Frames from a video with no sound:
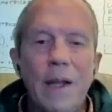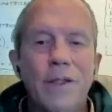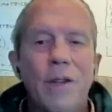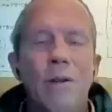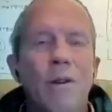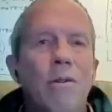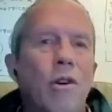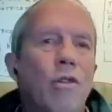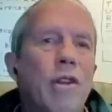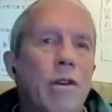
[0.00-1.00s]
So who,
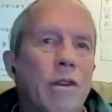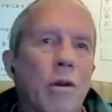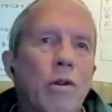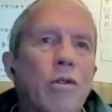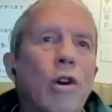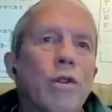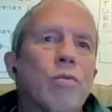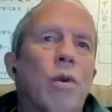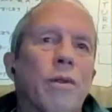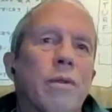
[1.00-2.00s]
who, know, you know, who
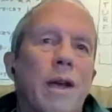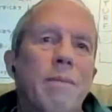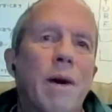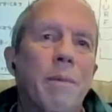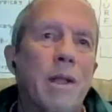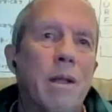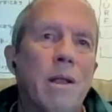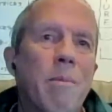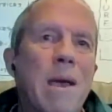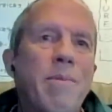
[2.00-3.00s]
knows what they might, there,
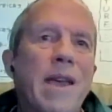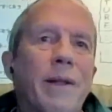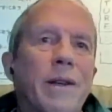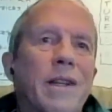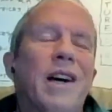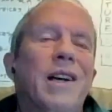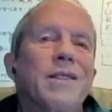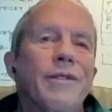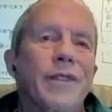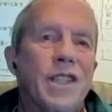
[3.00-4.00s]
there may be other
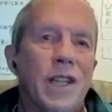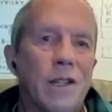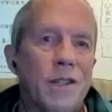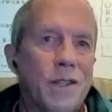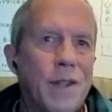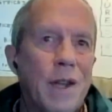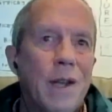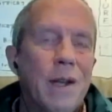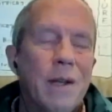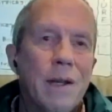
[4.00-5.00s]
kinds of intelligence
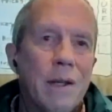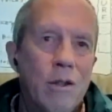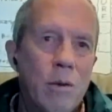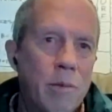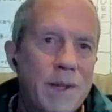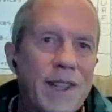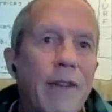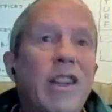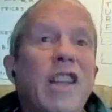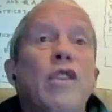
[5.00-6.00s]
that human beings
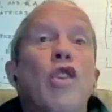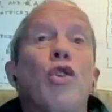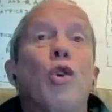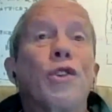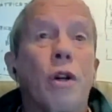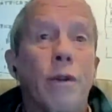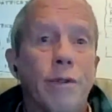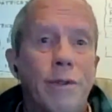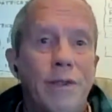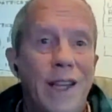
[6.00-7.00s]
haven't even thought of
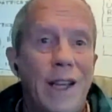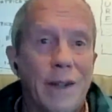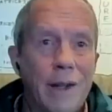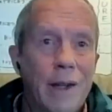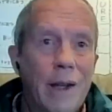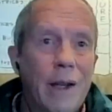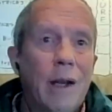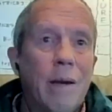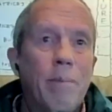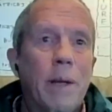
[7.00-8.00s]
yet.
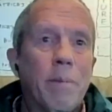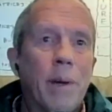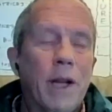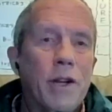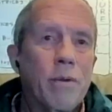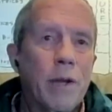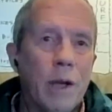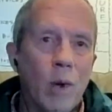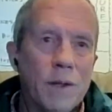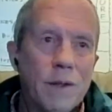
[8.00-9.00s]
But, but I do
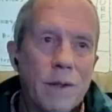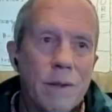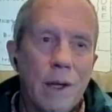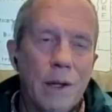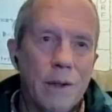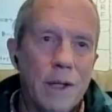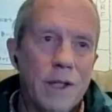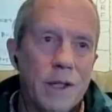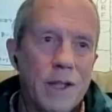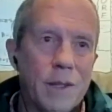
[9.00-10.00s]
think once uh,
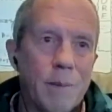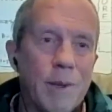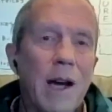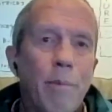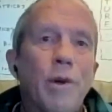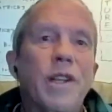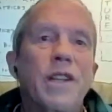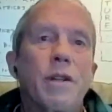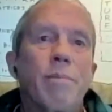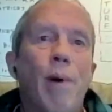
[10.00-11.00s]
these systems are put
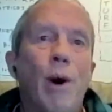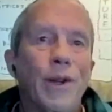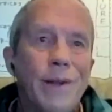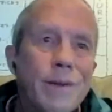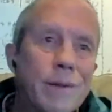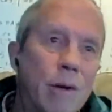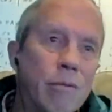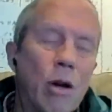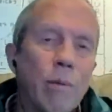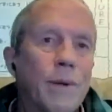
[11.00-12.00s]
into bodies, you know,
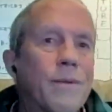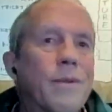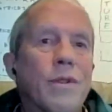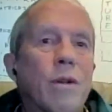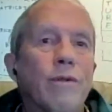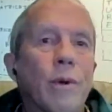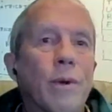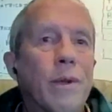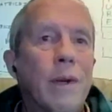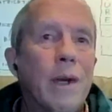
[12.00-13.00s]
robots and so forth,